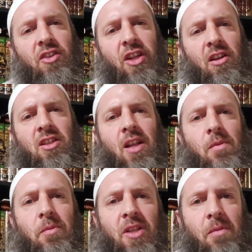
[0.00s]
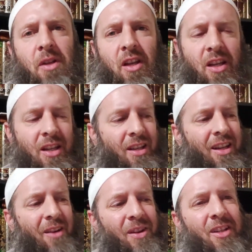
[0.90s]
Shaykh al-Islam ibn Taymiyyah, he
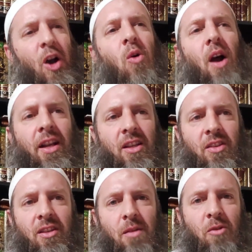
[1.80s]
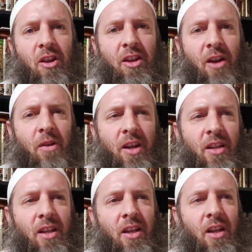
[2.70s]
didn't narrate the whole hadith. He
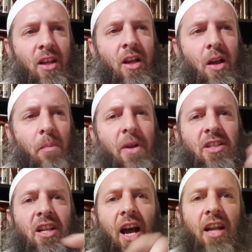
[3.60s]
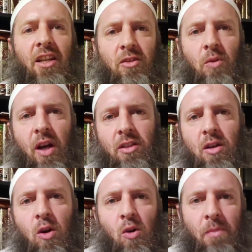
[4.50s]
narrated bits of the hadith throughout
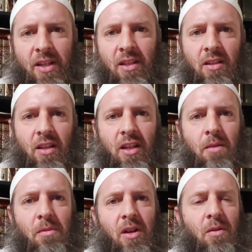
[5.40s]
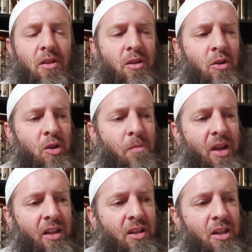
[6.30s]
the whole metin. He didn't, uh, you know, the
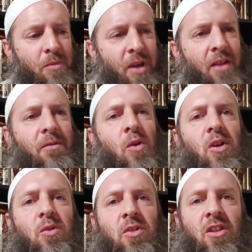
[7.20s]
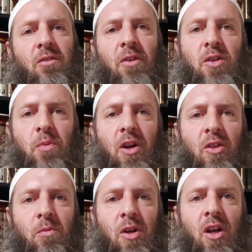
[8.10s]
main, his main focus was in the first part
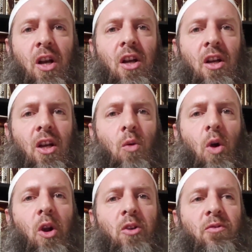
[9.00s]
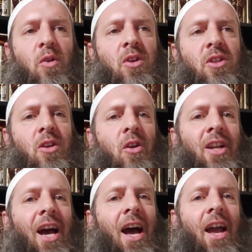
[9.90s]
of the book, where he was focusing
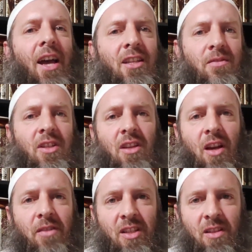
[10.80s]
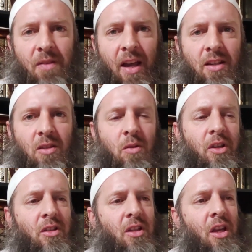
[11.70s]
on the ayat of the, of the sifat. So
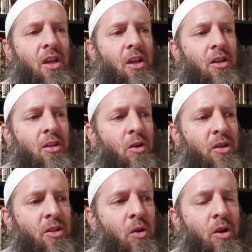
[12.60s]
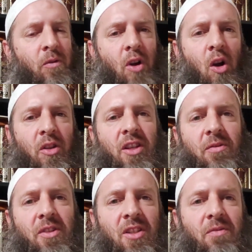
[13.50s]
he's, you know, he's going over all the
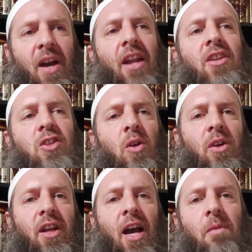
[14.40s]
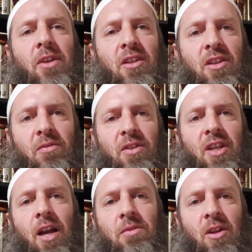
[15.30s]
different sifat and showing how many
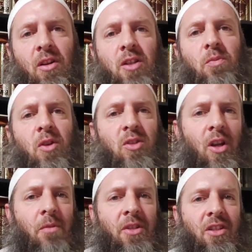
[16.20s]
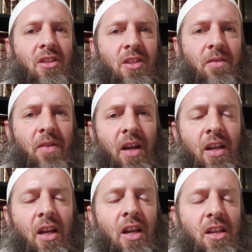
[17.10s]
different times that Allah subhanahu wa ta'ala mentioned these
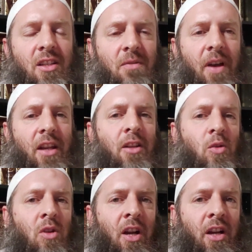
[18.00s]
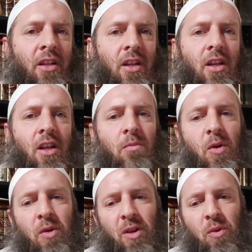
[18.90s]
sifat, sifat in the Quran.
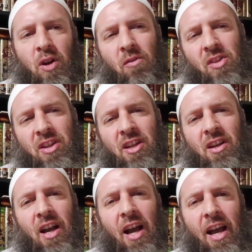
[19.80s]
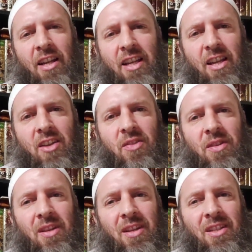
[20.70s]
But when he went over the hadith,
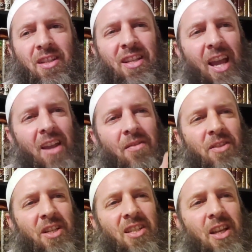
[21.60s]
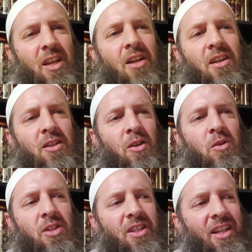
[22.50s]
he just gave just the, you
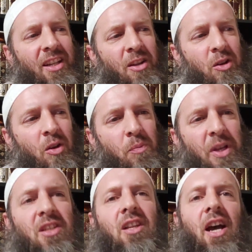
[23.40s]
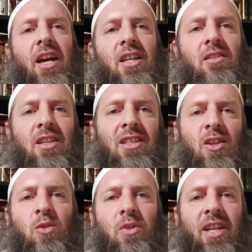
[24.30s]
know, just a little piece of the hadith that
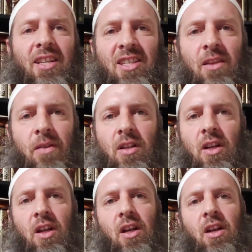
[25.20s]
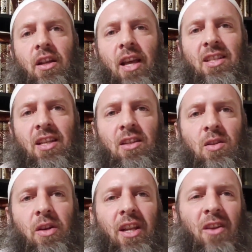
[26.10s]
deals with that sifa. That's it.
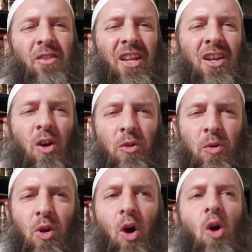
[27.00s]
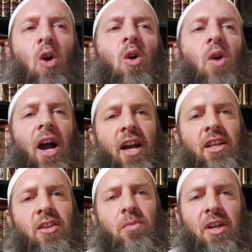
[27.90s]
So he didn't really go through the whole
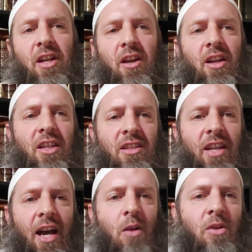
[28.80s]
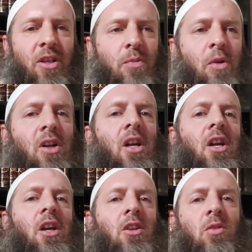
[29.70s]
hadith. But here, at least now with this book,
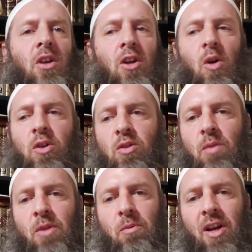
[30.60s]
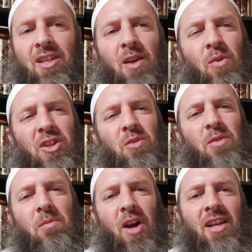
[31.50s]
you can go and you can memorize it. And once you
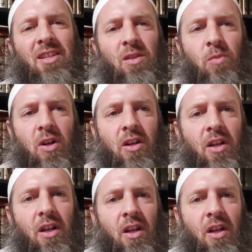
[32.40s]
memorize this book,